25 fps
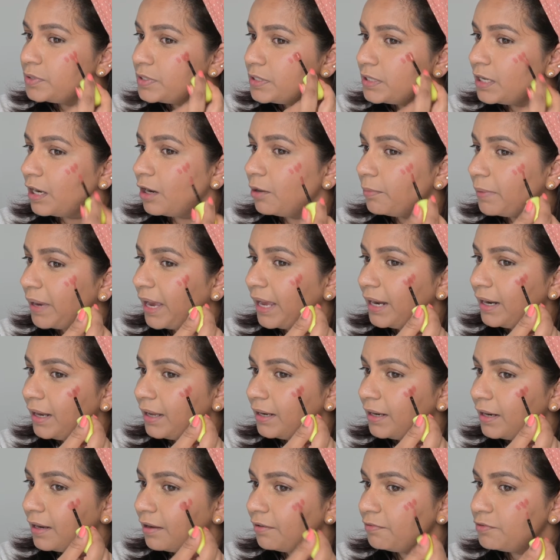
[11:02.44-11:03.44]
it how, and I
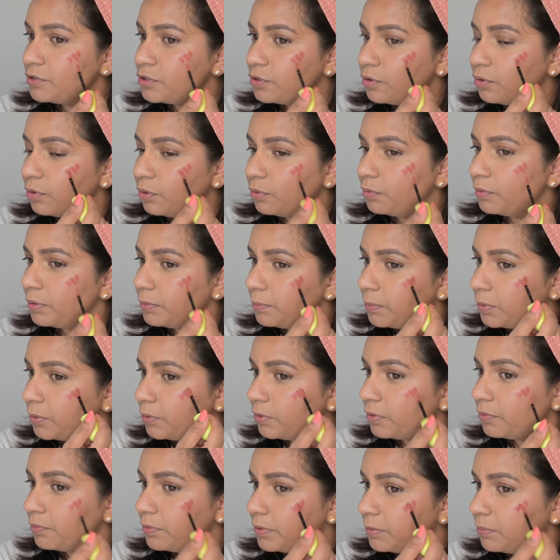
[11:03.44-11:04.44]
love to go
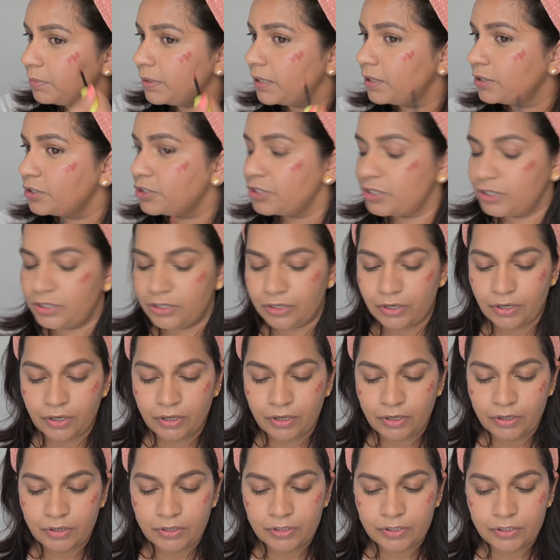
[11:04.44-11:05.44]
overboard with blush.
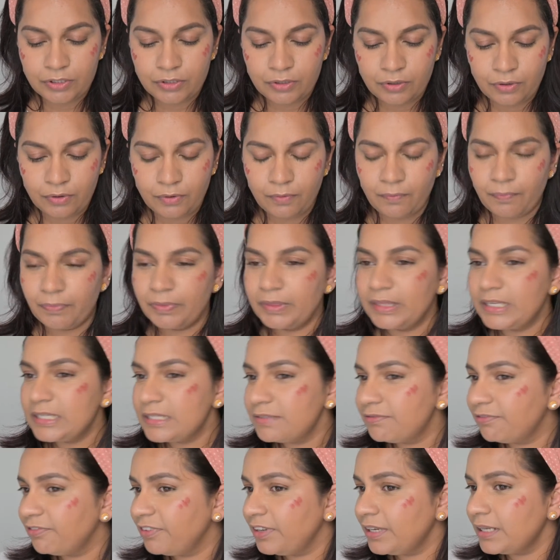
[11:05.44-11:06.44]
So
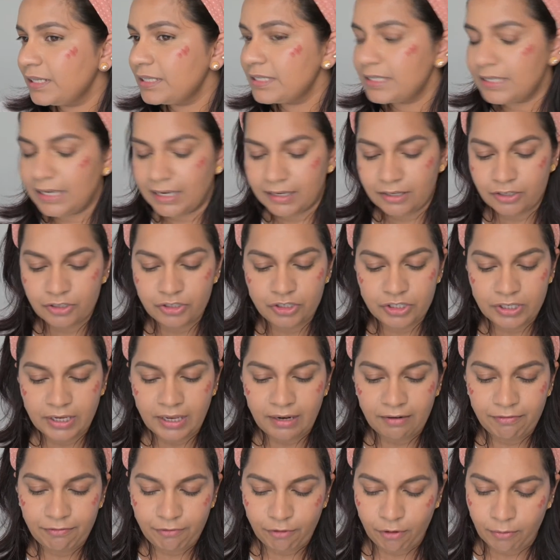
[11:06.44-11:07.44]
this feels like a
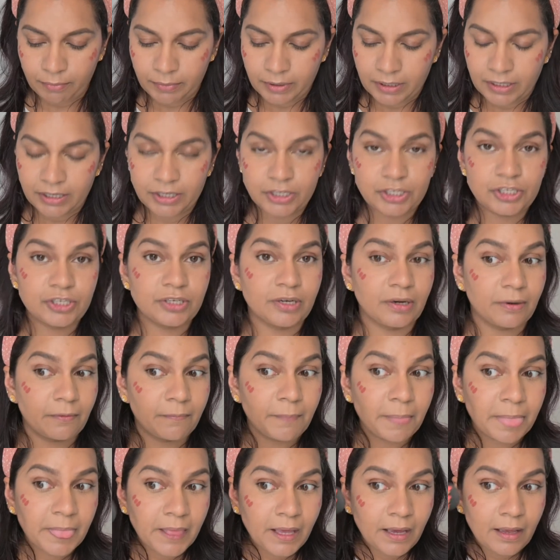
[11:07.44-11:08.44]
gel formulation.
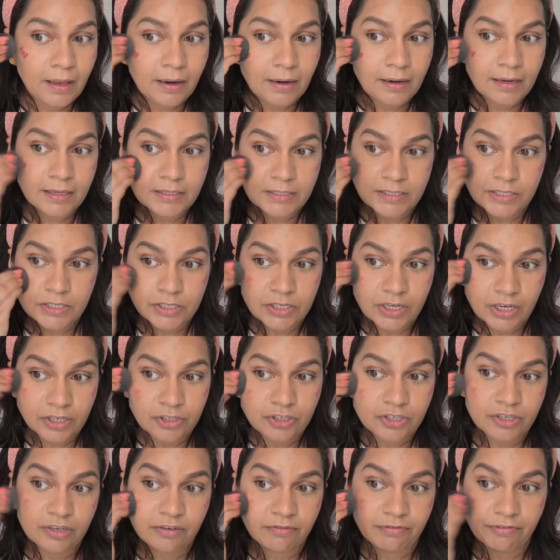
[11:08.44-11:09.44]
Let's
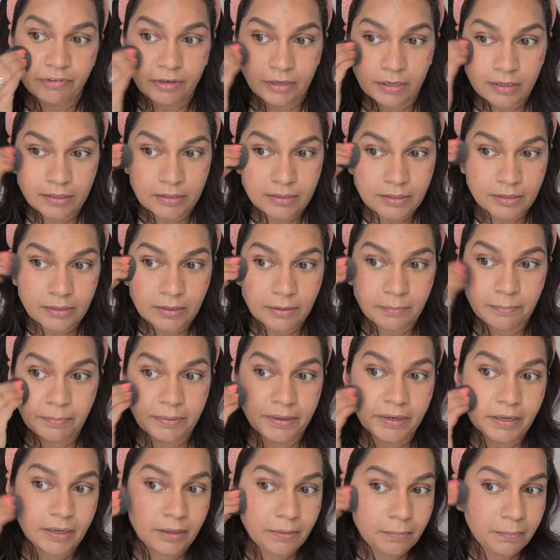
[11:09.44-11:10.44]
touch and feel it in a
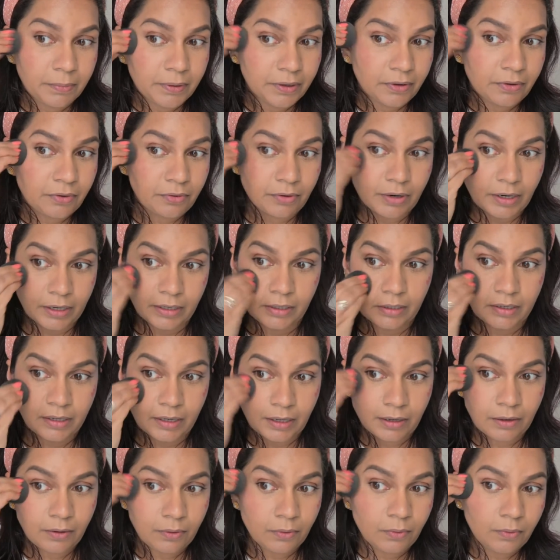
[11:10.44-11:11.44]
bit, but right
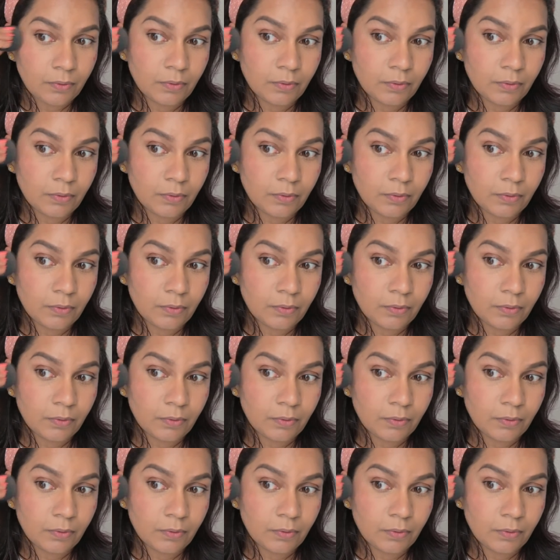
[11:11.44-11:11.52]
now